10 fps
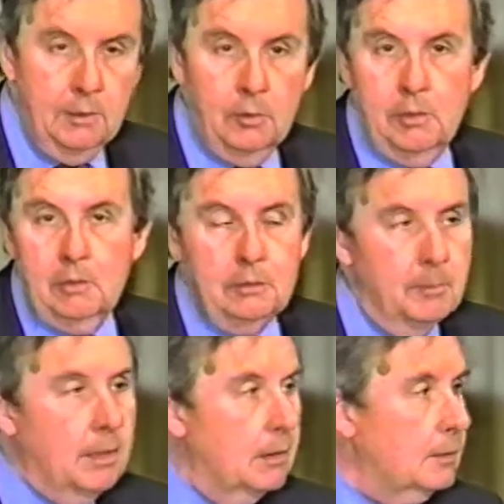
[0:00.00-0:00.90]
or
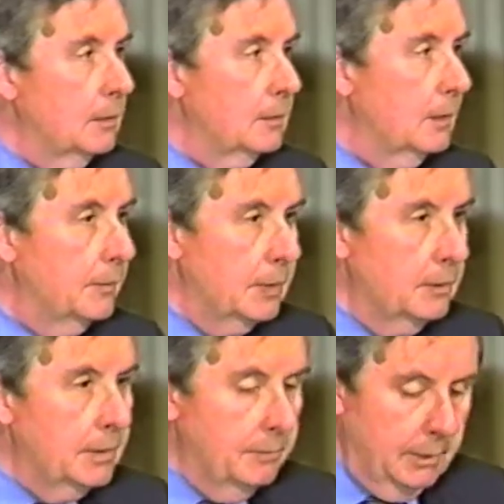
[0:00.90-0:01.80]
America, love it
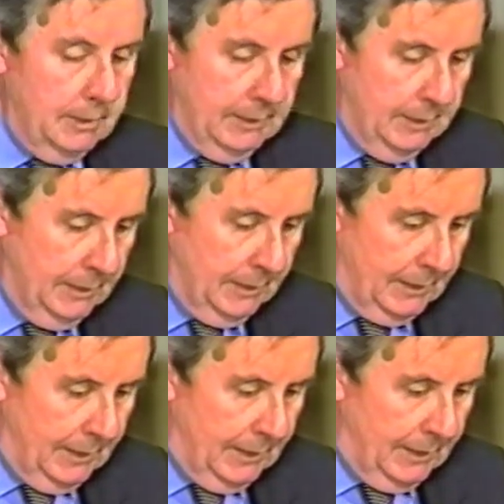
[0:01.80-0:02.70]
or leave it,
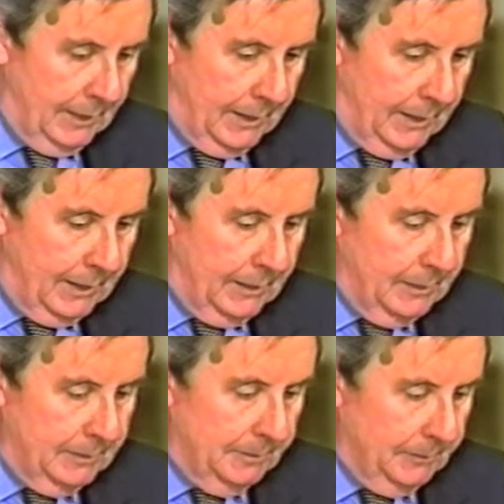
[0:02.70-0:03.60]

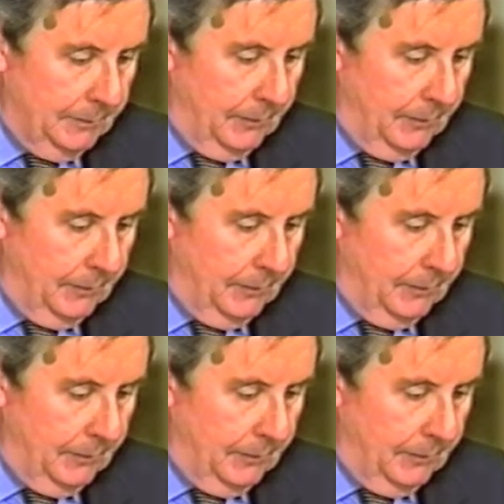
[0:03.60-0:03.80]
um,